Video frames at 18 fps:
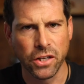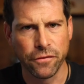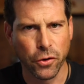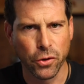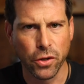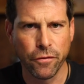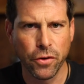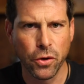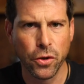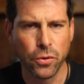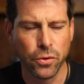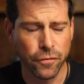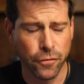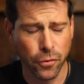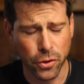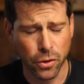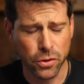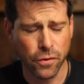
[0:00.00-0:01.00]
And for
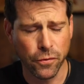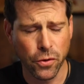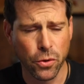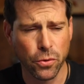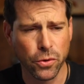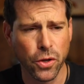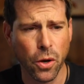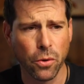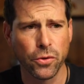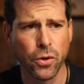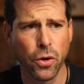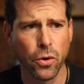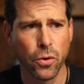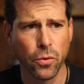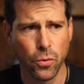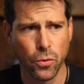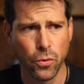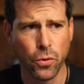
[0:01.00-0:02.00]
those of you who don't
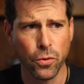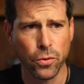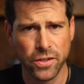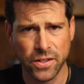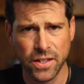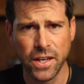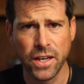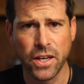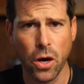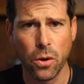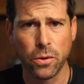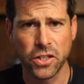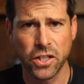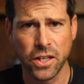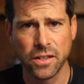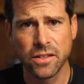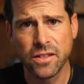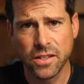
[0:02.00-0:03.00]
know who
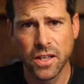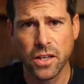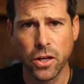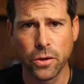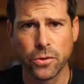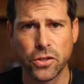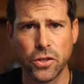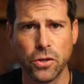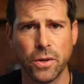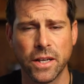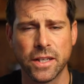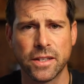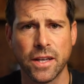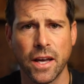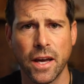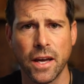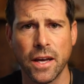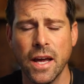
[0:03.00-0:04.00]
CeeCoach is, CeeCoach
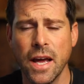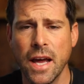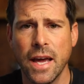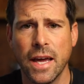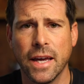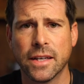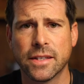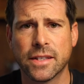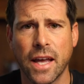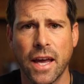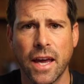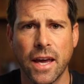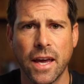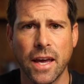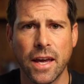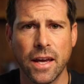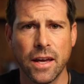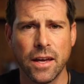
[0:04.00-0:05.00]
USA is
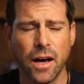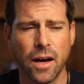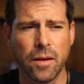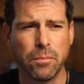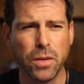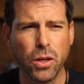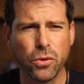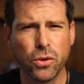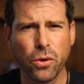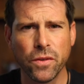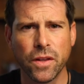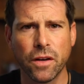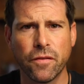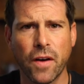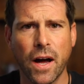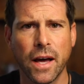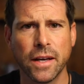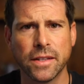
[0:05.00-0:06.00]
a Bluetooth
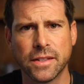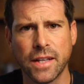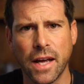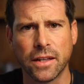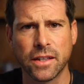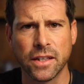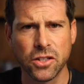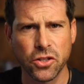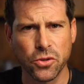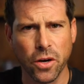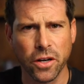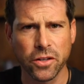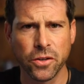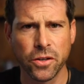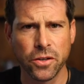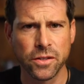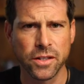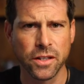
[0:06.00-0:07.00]
device that
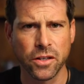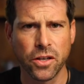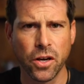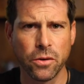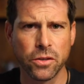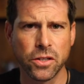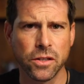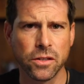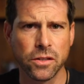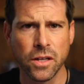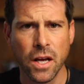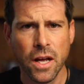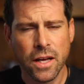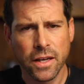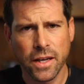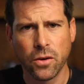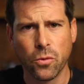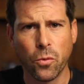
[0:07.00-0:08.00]
instructors and coaches
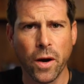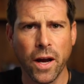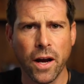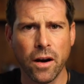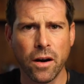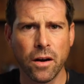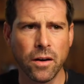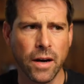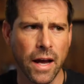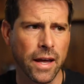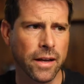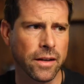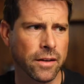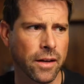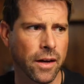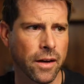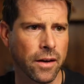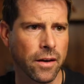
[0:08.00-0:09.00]
can wear
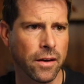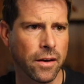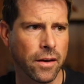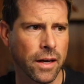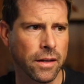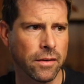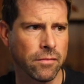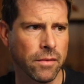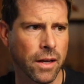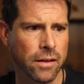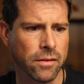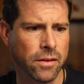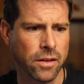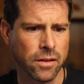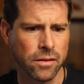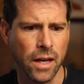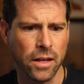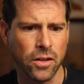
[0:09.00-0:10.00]

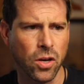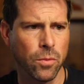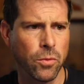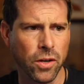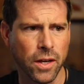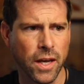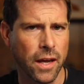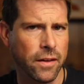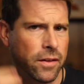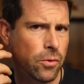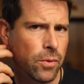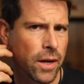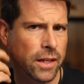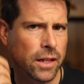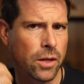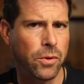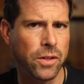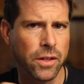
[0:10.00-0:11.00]
and communicate
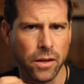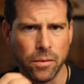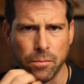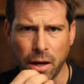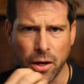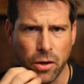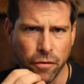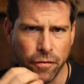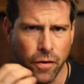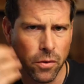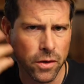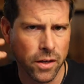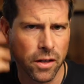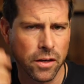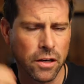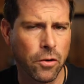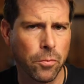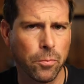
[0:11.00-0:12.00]
directly with a microphone
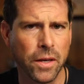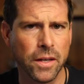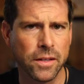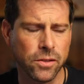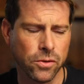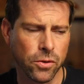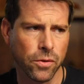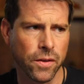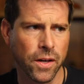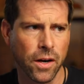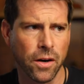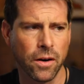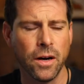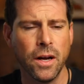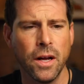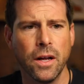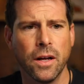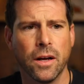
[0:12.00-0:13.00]
and an earpiece to
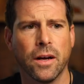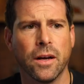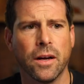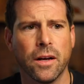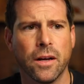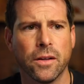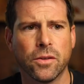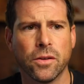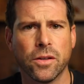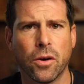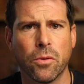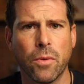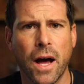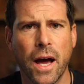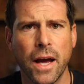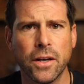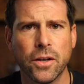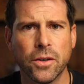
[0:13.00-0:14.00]
their
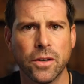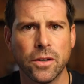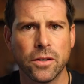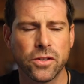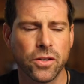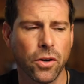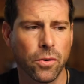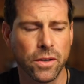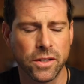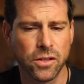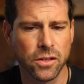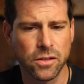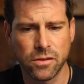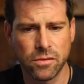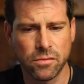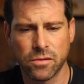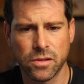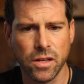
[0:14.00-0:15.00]
rider. So it's
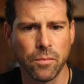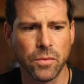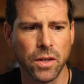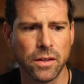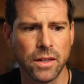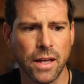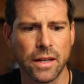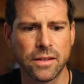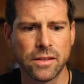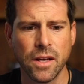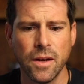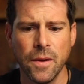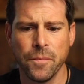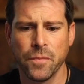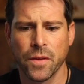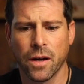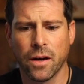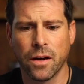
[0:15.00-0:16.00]
just something that's,
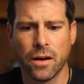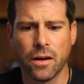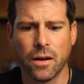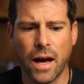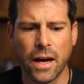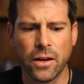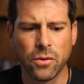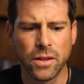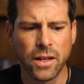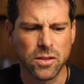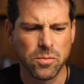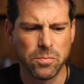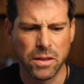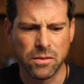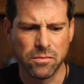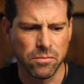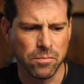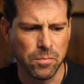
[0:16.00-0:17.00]
I know there's
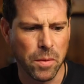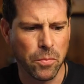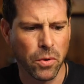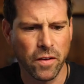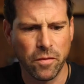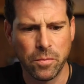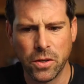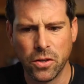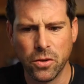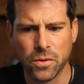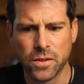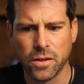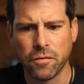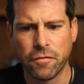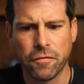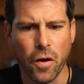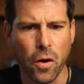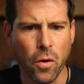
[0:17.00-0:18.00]
been, people have been
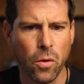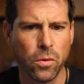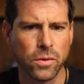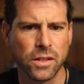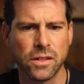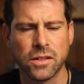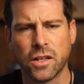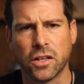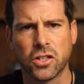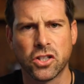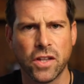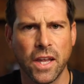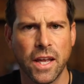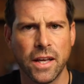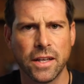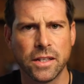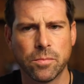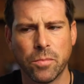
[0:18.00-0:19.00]
using phones and such
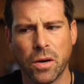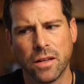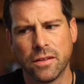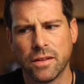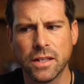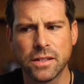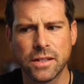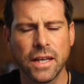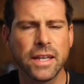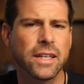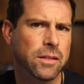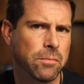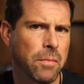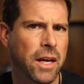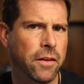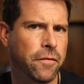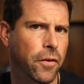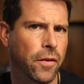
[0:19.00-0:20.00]
things, but this thing is
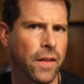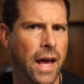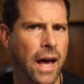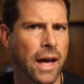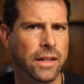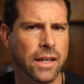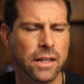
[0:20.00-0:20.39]
made for that.